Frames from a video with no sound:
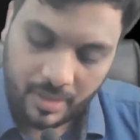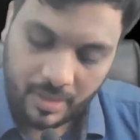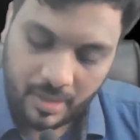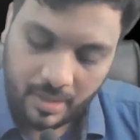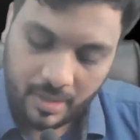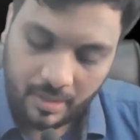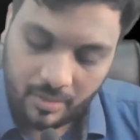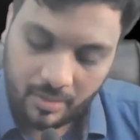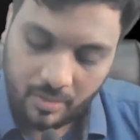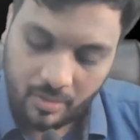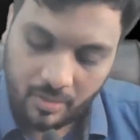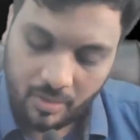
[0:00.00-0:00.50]

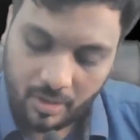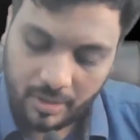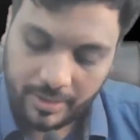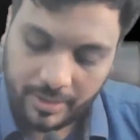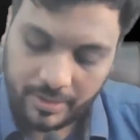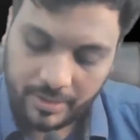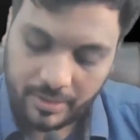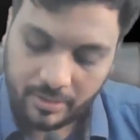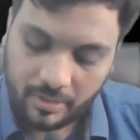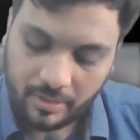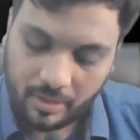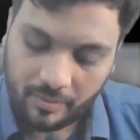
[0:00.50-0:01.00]

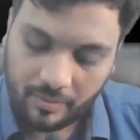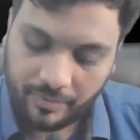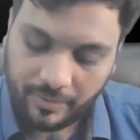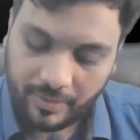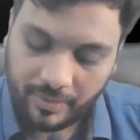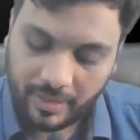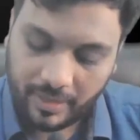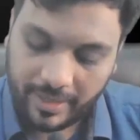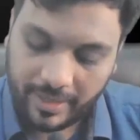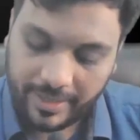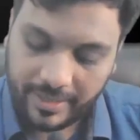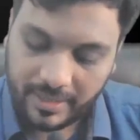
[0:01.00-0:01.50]
knowledge of
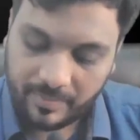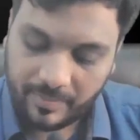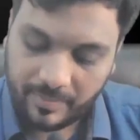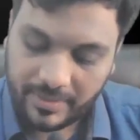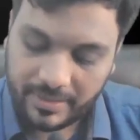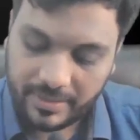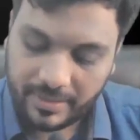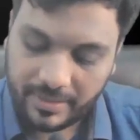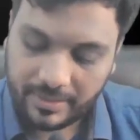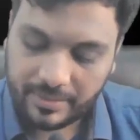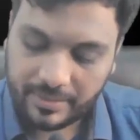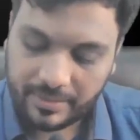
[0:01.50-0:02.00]
client's
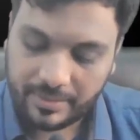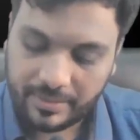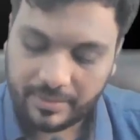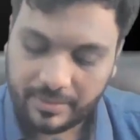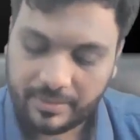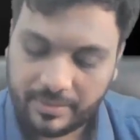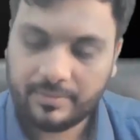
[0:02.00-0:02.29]
business.